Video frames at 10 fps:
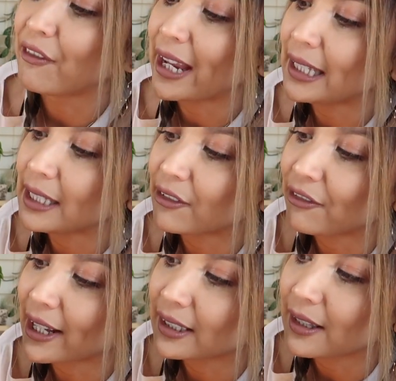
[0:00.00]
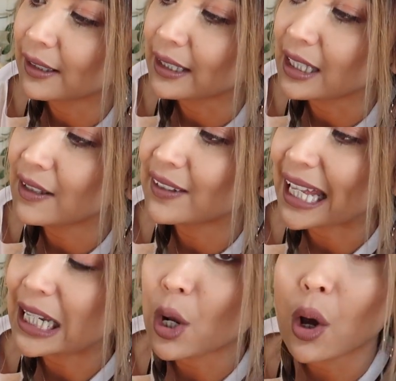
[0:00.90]
veiny effect to the leaves.
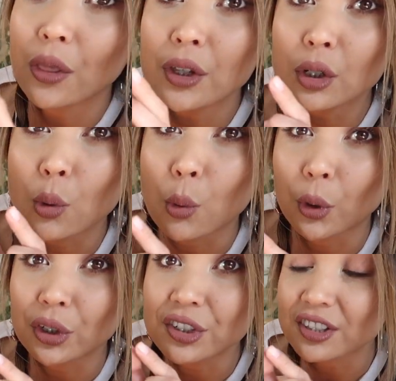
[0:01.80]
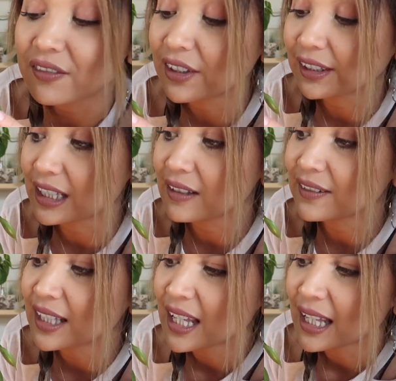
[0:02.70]
And on the corners of the
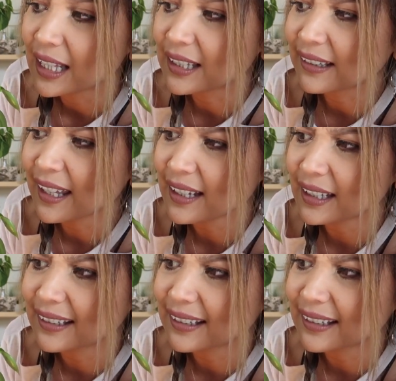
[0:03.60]
leaves, it's like,